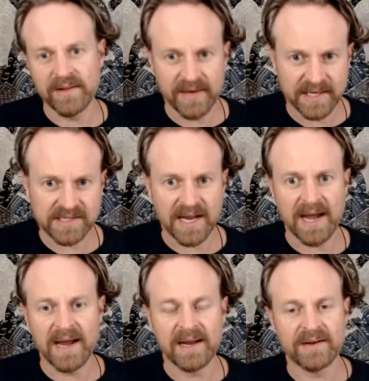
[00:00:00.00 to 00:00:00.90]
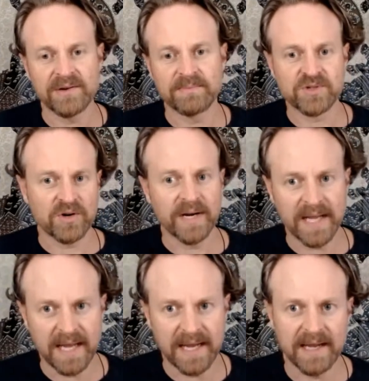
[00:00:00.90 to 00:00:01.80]
it the next day and you try it
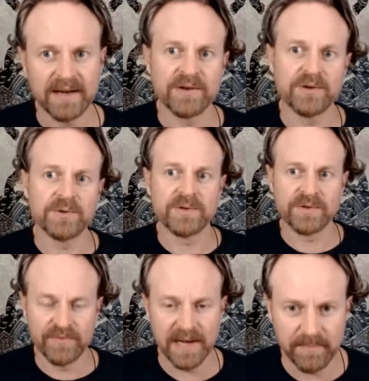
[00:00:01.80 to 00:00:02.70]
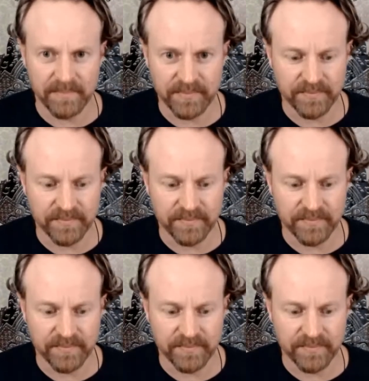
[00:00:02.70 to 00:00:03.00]
again and you develop